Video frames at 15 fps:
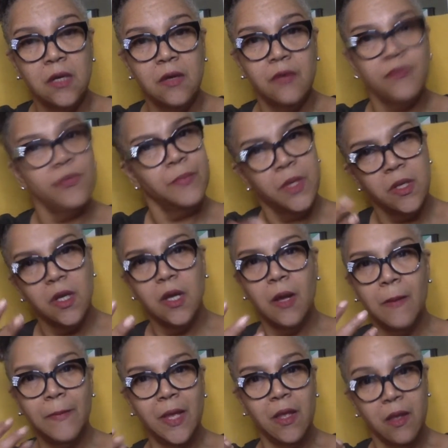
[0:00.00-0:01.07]
for me to
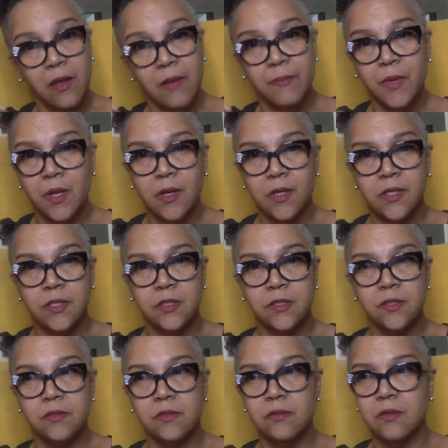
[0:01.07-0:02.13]
come in
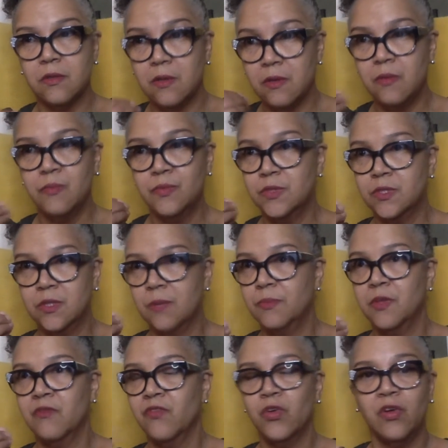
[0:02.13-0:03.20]
because it was
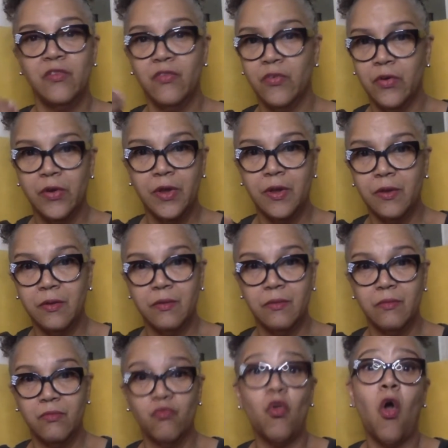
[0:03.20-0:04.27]
something very, very
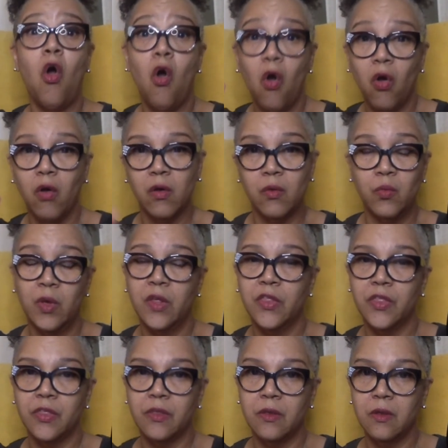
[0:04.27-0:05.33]
wrong
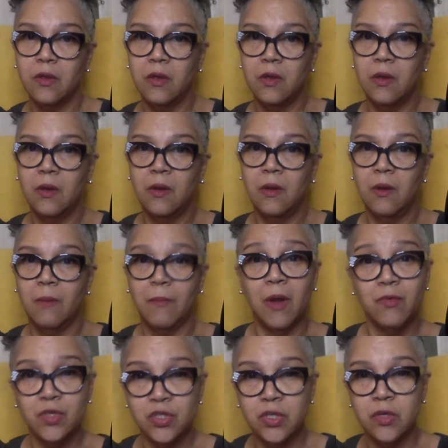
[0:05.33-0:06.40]
with my
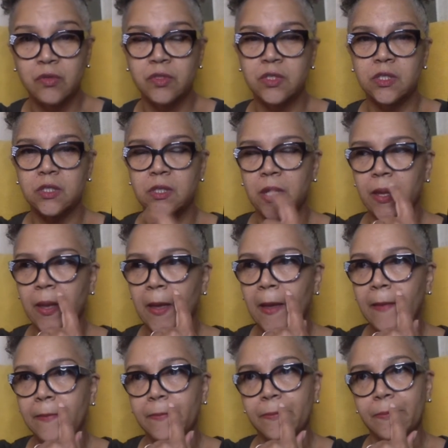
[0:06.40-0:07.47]
results that they
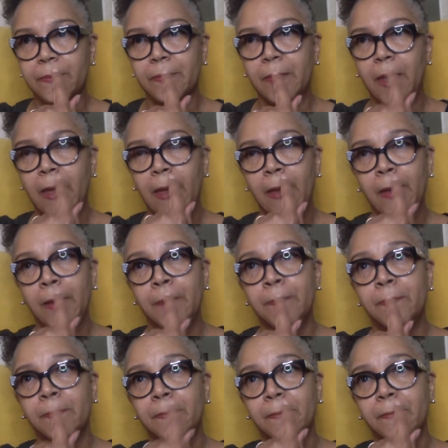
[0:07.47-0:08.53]
got. And